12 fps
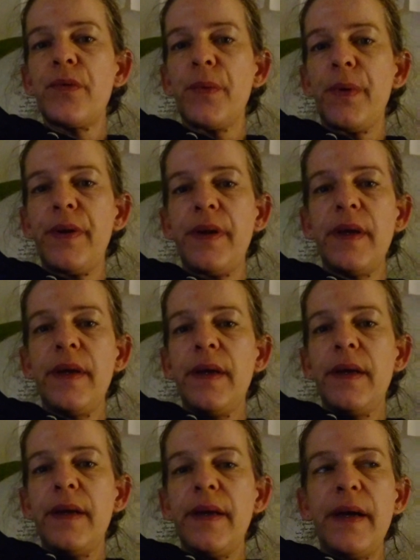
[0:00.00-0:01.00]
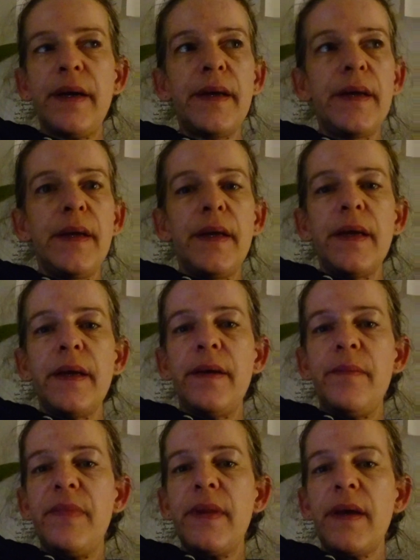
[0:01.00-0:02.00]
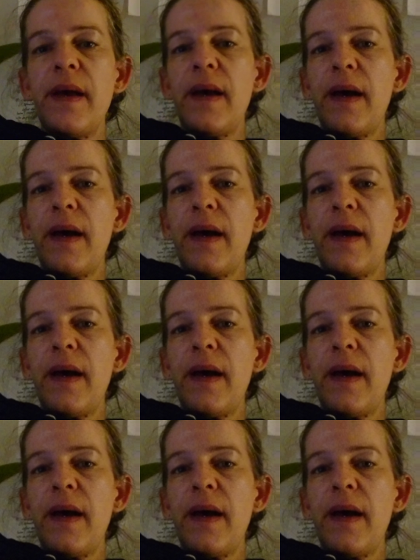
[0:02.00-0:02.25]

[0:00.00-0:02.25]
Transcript: one. Yeah. Um,